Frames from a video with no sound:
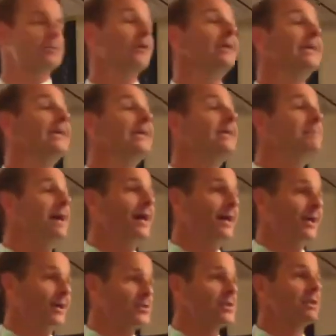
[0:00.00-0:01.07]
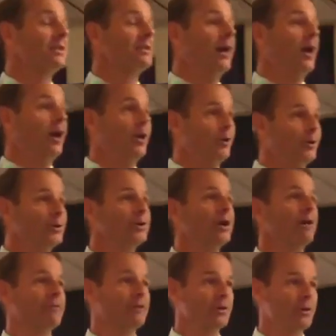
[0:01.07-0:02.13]
So he emails the
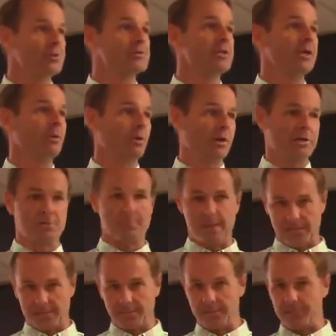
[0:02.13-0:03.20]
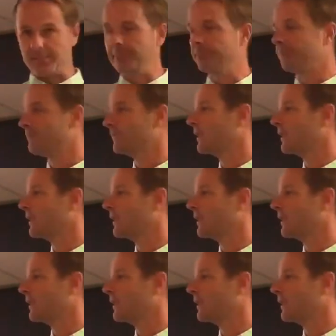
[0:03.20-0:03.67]
owner of the Golden State Warriors basketball team.